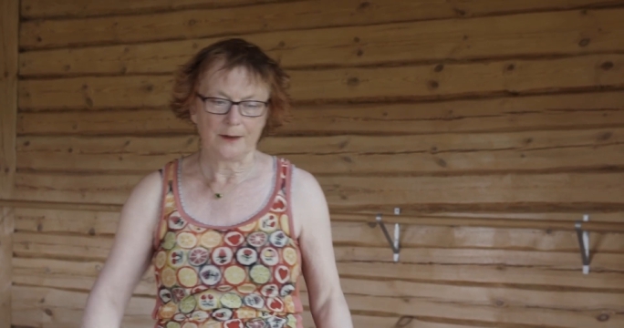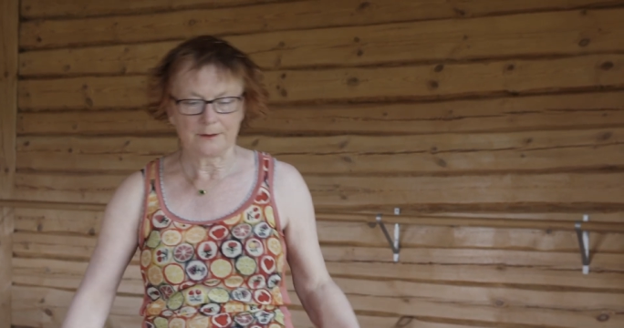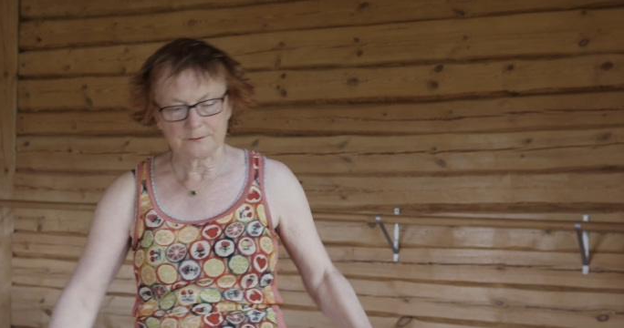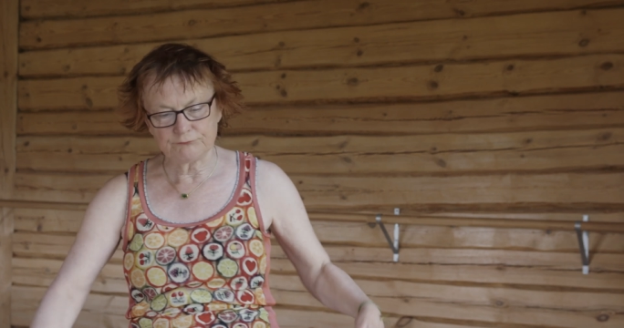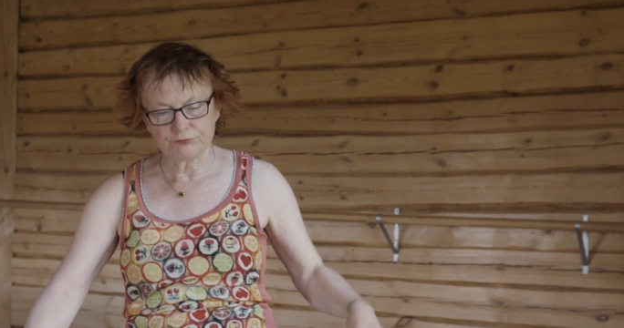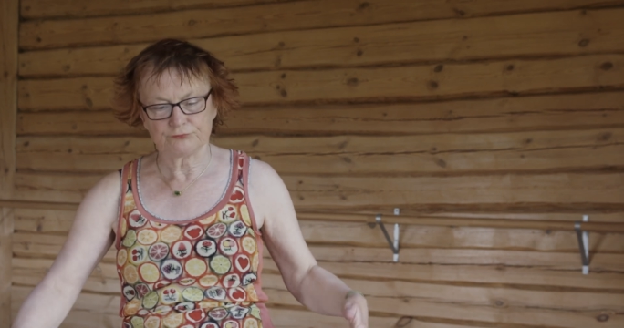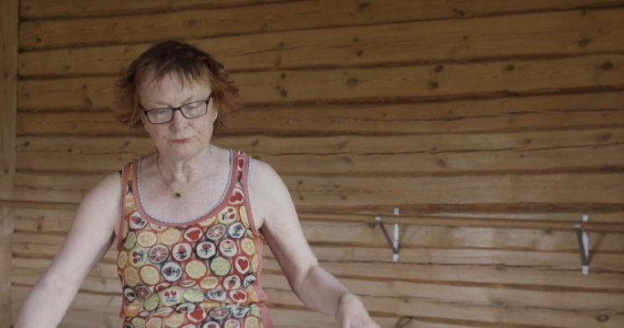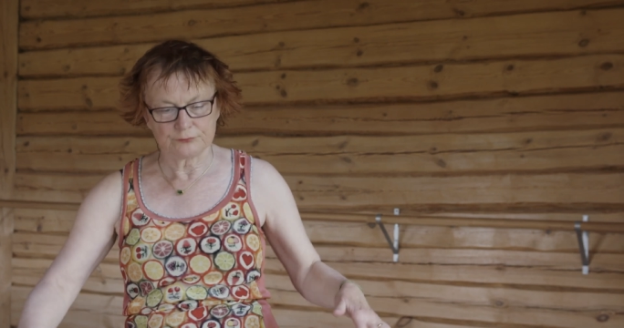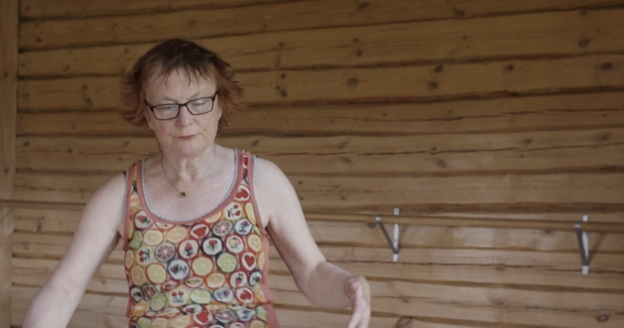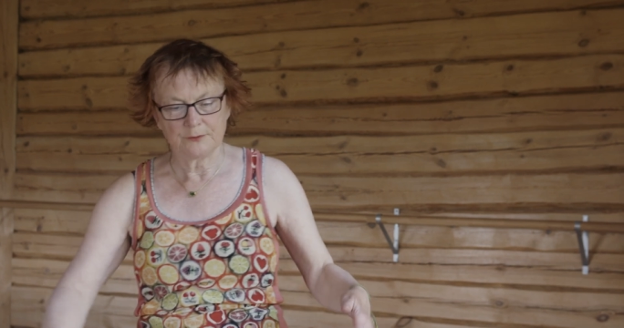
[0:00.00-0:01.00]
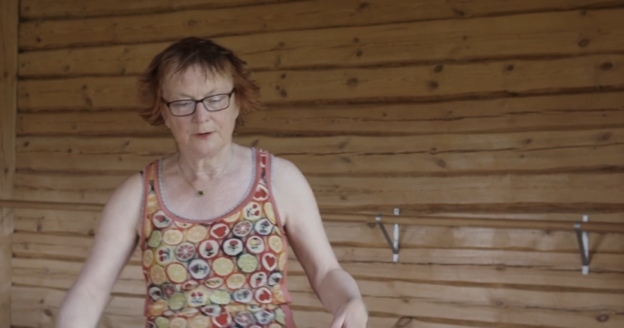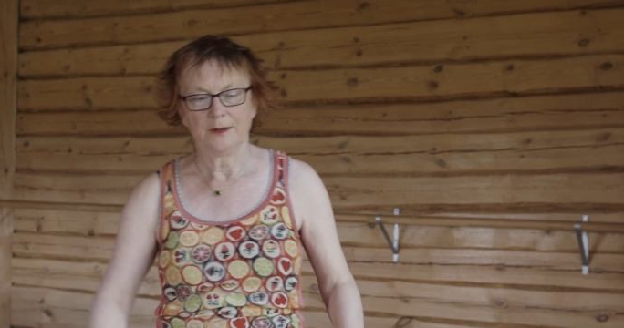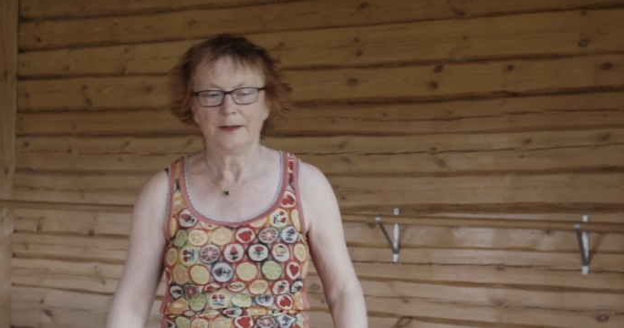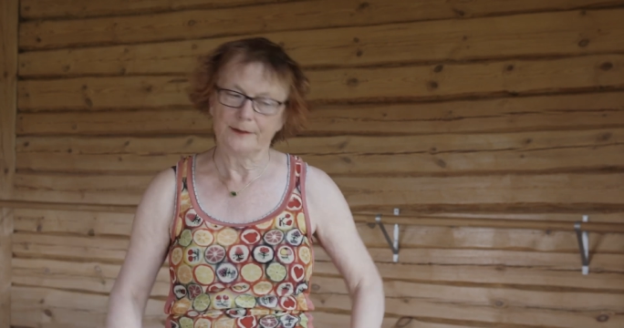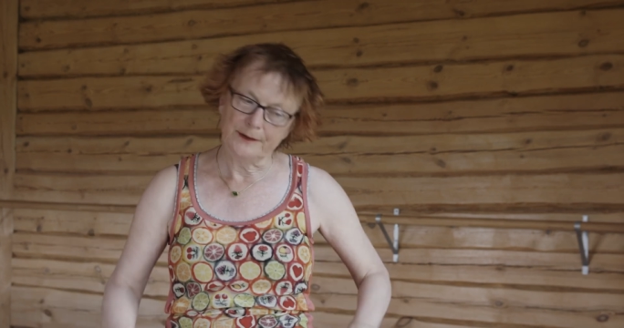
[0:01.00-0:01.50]
like,
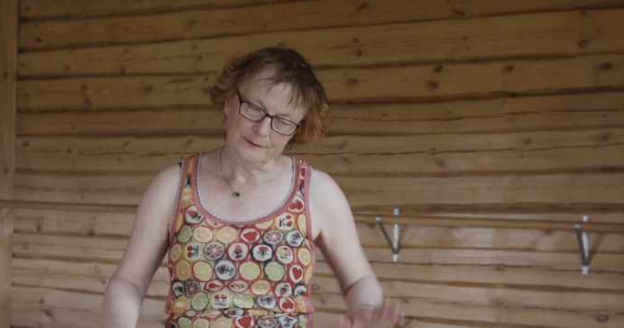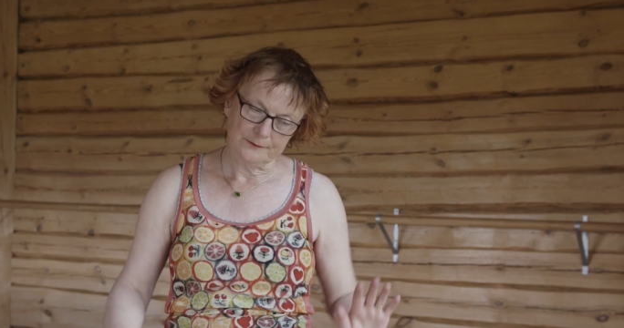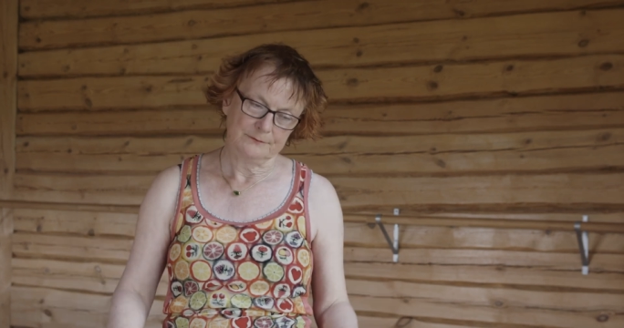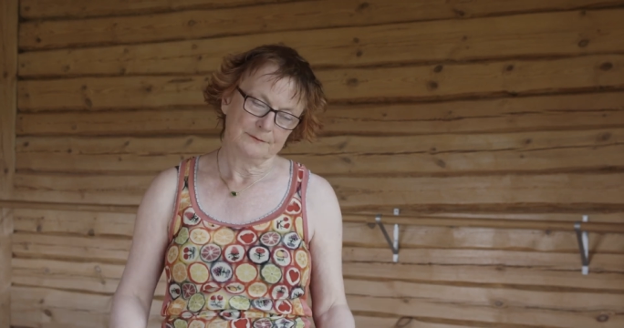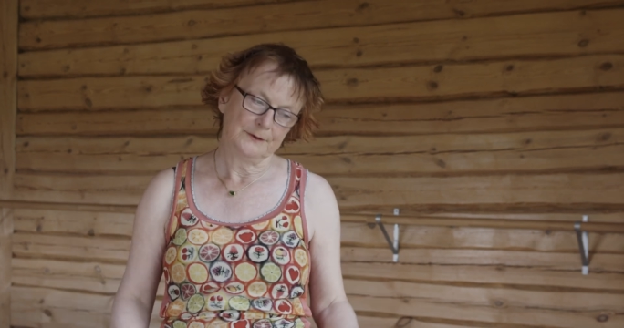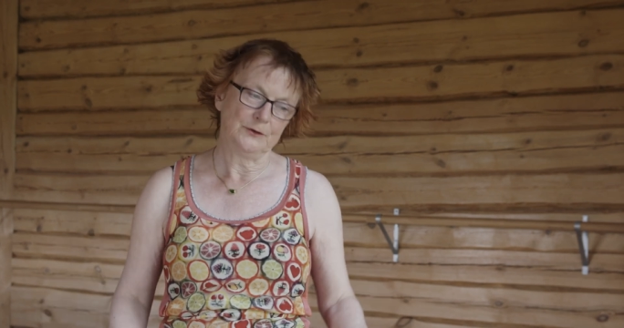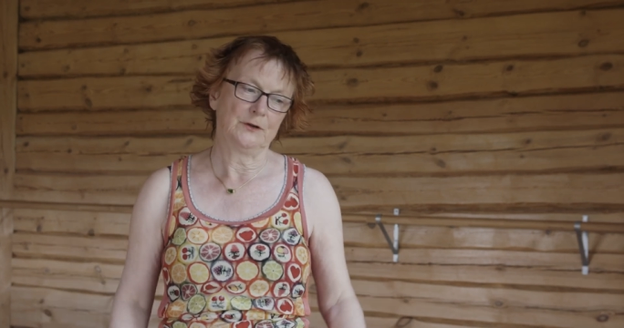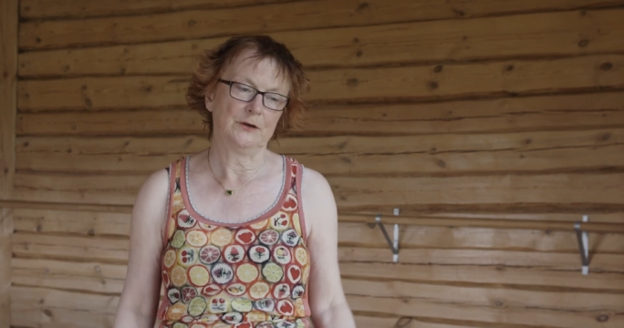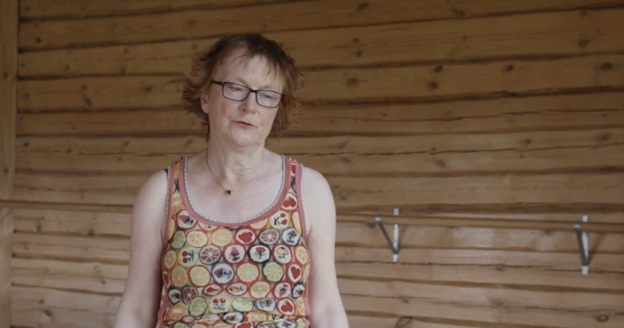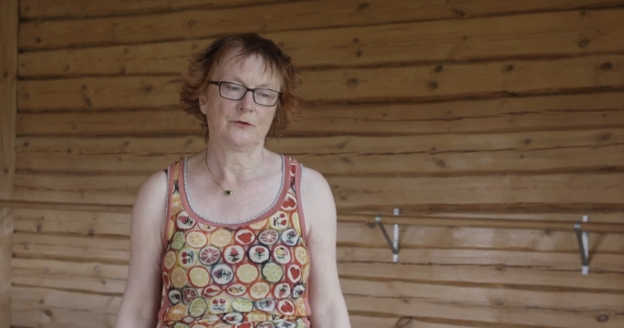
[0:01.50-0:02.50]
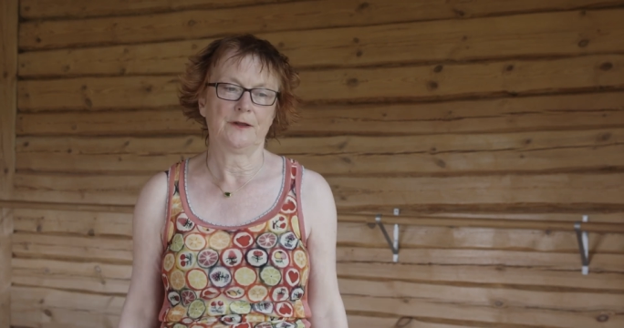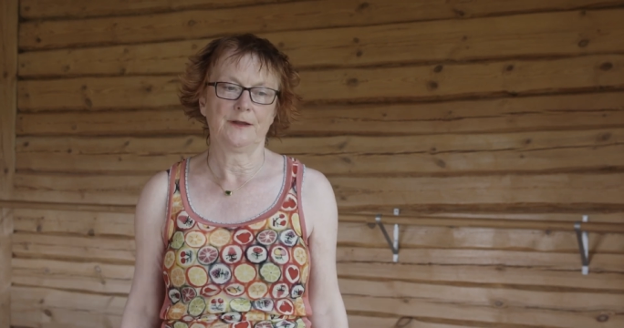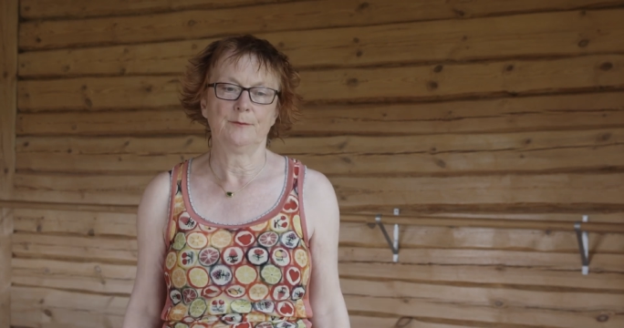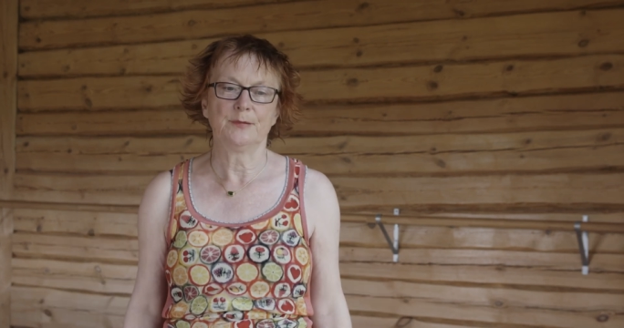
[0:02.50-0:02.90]
and then you can try again.